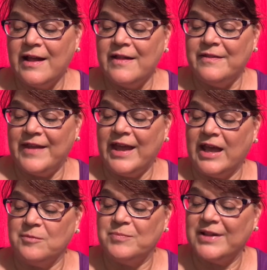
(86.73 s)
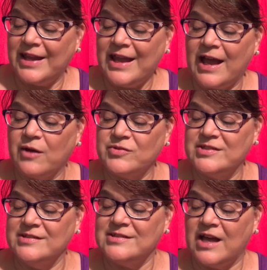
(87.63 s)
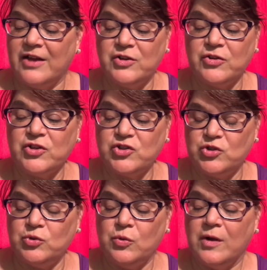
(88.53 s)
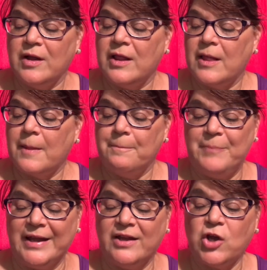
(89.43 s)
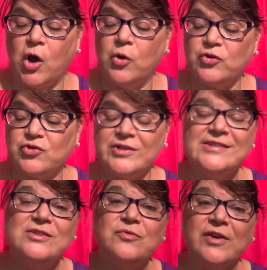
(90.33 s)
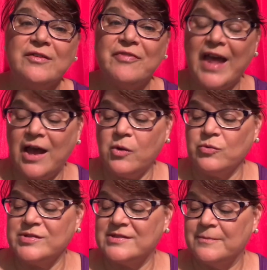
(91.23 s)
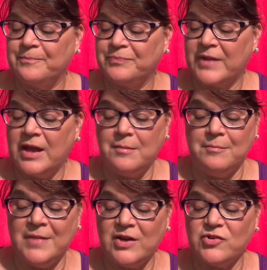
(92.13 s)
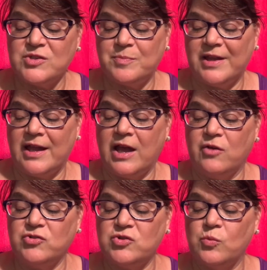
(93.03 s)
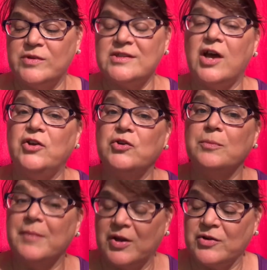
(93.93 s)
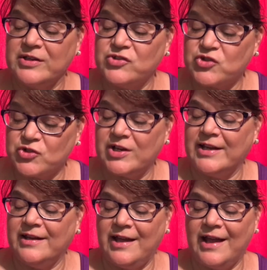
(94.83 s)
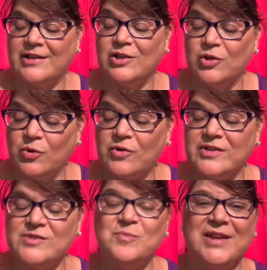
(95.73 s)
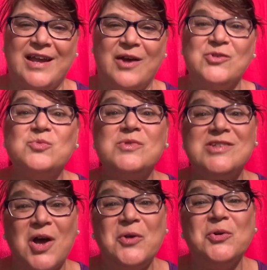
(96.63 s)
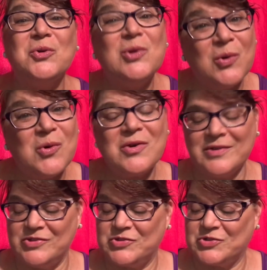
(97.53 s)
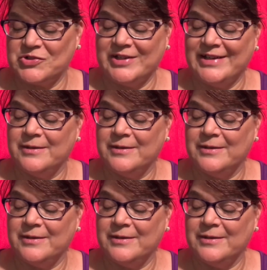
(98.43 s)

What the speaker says: They had playhouses under the two big oak trees in front of the house. Mary's playhouse was under Mary's tree, and Laura's playhouse was under Laura's tree.